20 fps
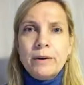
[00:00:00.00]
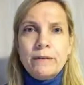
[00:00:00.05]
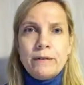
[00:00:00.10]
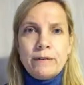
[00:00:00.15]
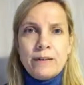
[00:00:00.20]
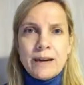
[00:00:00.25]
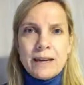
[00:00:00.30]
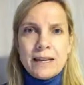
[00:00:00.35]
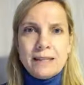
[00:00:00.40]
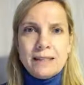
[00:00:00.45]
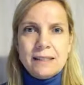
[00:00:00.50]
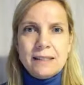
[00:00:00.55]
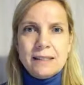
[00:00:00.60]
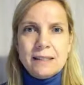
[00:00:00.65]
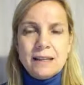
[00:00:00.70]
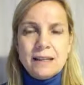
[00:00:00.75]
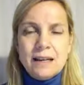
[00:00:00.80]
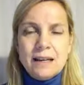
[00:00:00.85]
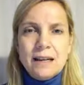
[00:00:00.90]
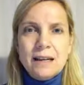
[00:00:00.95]

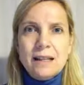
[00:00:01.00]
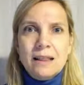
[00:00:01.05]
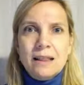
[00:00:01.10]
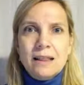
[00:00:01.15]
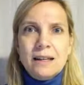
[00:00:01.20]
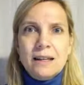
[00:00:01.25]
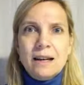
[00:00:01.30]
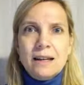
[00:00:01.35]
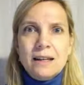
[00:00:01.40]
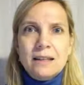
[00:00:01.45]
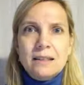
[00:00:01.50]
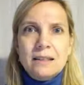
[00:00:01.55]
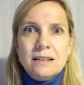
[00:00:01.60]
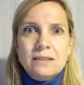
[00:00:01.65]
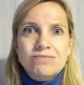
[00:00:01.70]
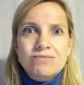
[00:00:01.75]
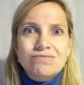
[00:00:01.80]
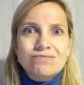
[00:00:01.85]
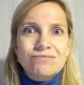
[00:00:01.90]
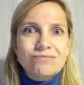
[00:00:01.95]
face that
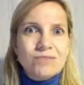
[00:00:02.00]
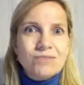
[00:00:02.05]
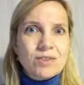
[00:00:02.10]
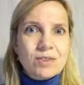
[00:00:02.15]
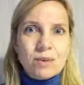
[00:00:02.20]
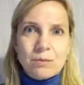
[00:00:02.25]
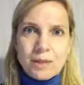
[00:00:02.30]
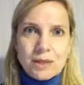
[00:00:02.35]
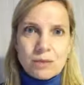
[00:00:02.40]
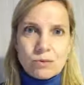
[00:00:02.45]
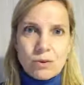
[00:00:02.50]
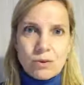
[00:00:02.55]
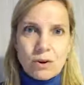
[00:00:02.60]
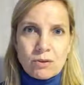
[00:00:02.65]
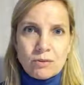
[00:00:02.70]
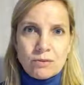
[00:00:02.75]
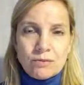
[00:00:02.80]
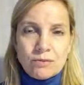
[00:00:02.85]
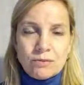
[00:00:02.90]
something's wrong.